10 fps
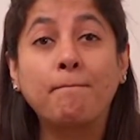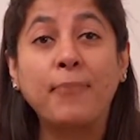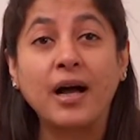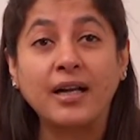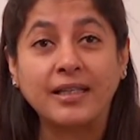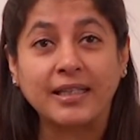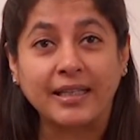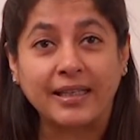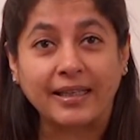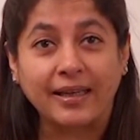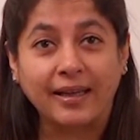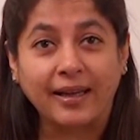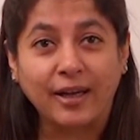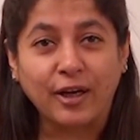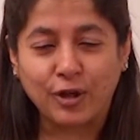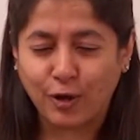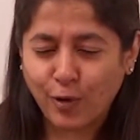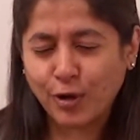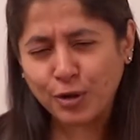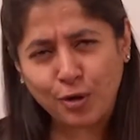party? You'll
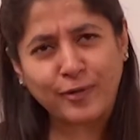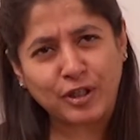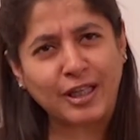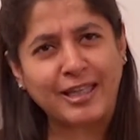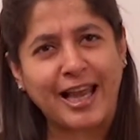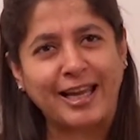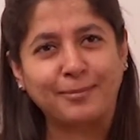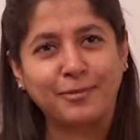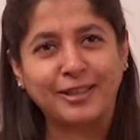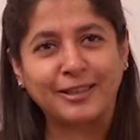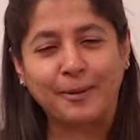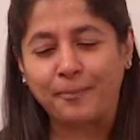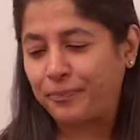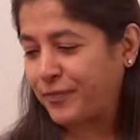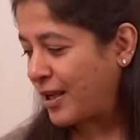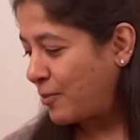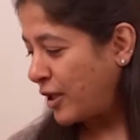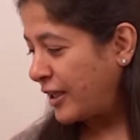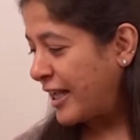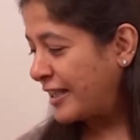want to know which are the animals? Come
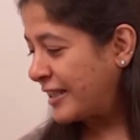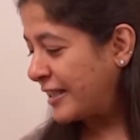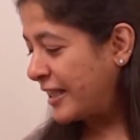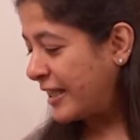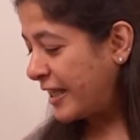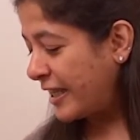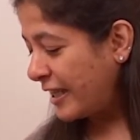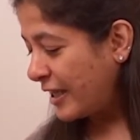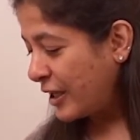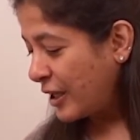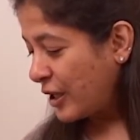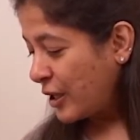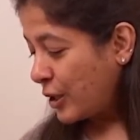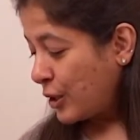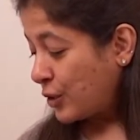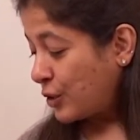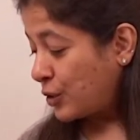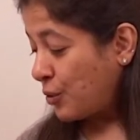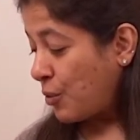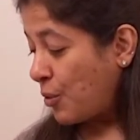on, let's see.
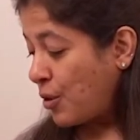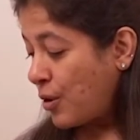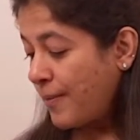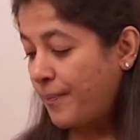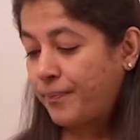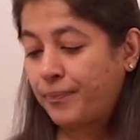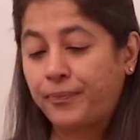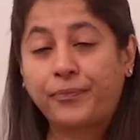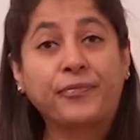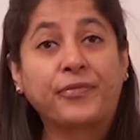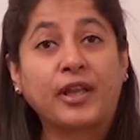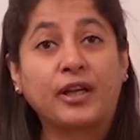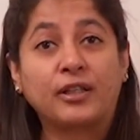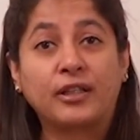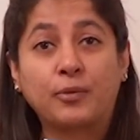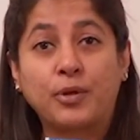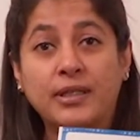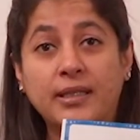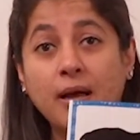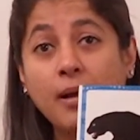So, there
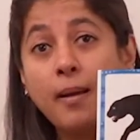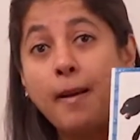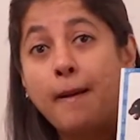was a